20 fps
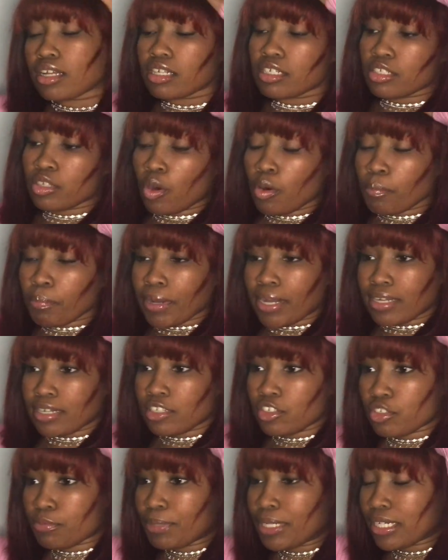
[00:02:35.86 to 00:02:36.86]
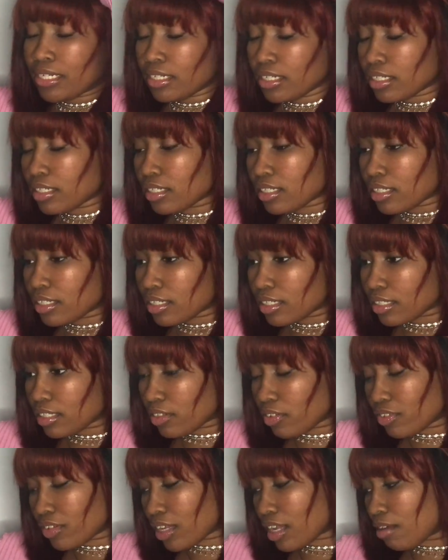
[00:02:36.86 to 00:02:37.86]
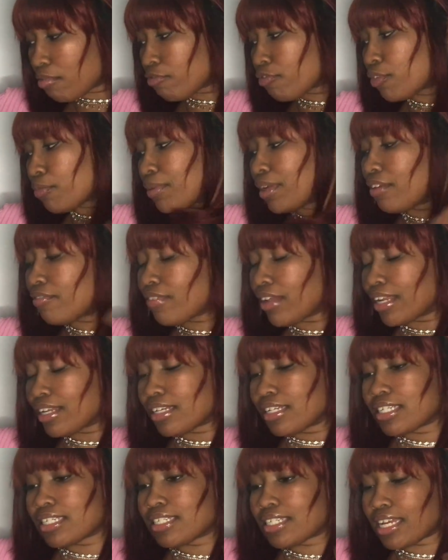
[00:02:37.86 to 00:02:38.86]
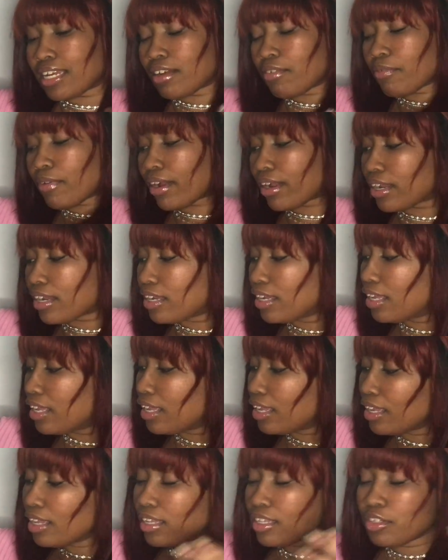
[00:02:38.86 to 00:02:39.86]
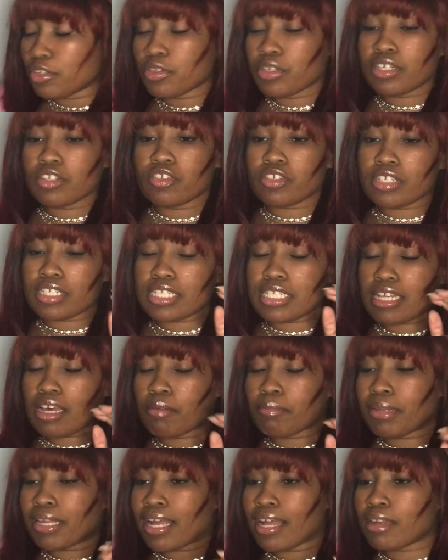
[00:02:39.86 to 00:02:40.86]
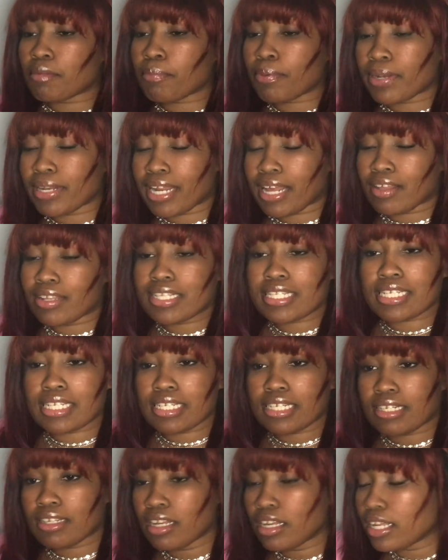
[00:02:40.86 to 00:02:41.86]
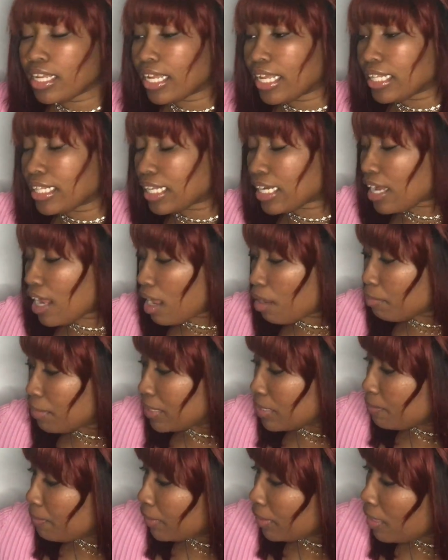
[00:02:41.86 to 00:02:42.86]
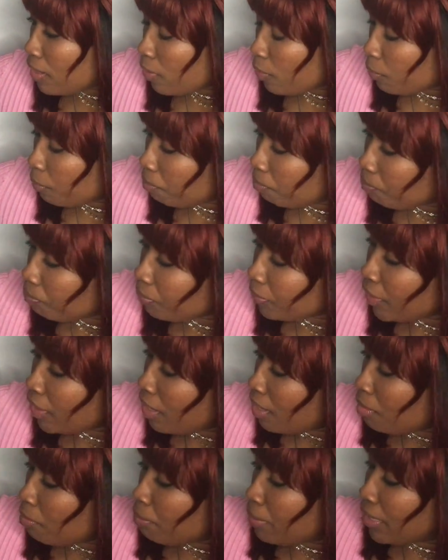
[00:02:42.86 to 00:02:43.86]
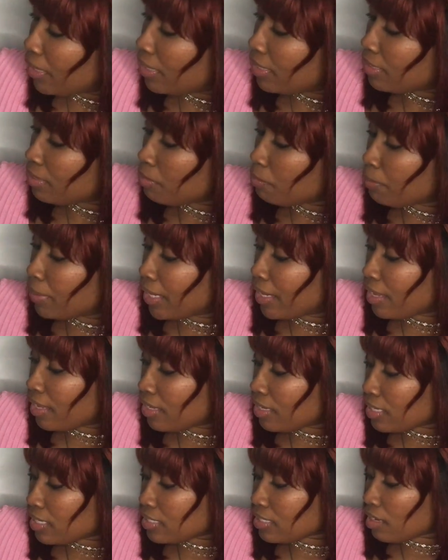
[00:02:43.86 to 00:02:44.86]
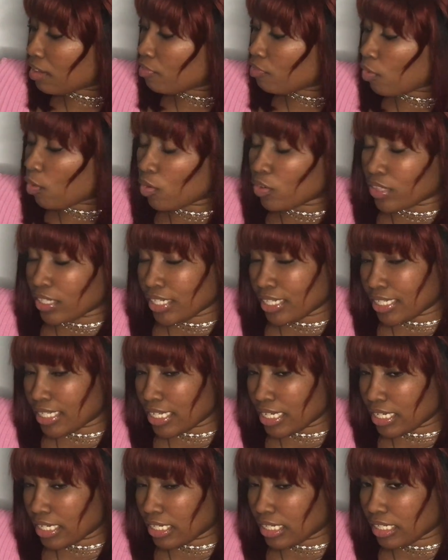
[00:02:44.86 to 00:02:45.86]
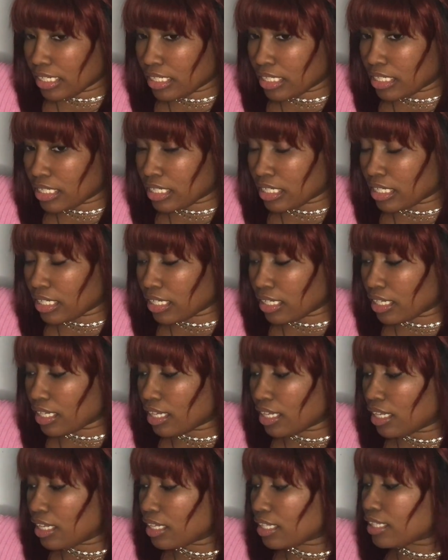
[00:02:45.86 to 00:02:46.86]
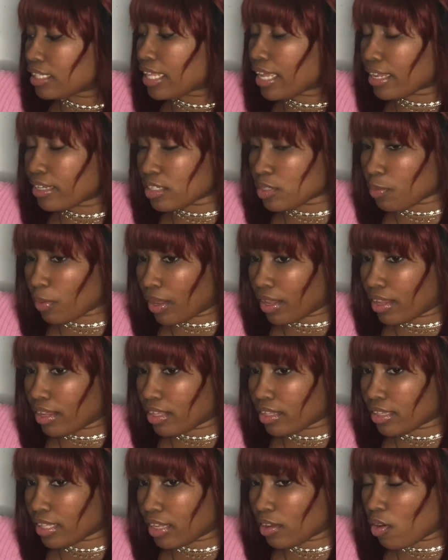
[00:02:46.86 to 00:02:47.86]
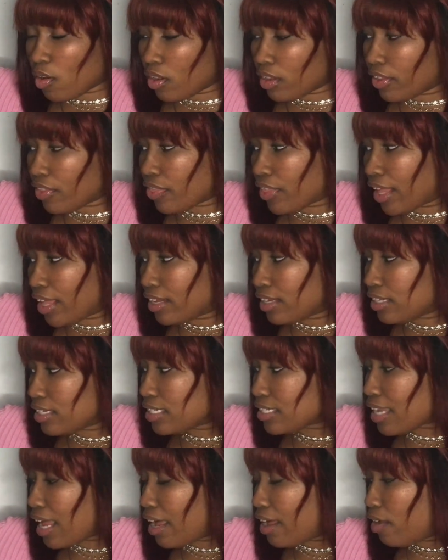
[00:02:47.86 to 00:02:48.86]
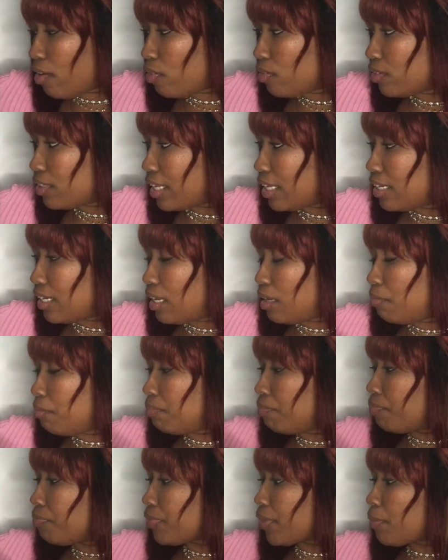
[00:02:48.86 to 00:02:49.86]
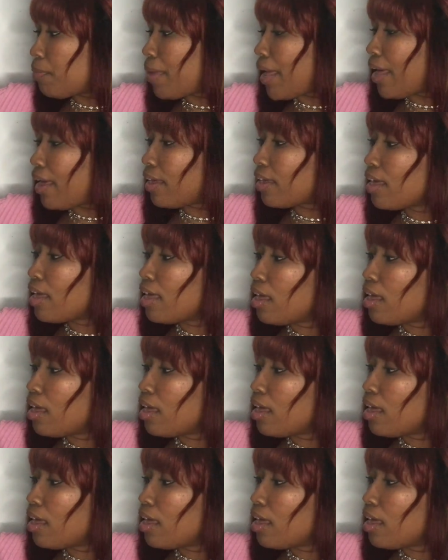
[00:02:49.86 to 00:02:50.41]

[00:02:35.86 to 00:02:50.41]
Don't punish me. Don't come for me if I didn't say it right. You could just tell me how to pronounce it in the comments below. But because of all the C's, that's why they call it that style, that name, the bag.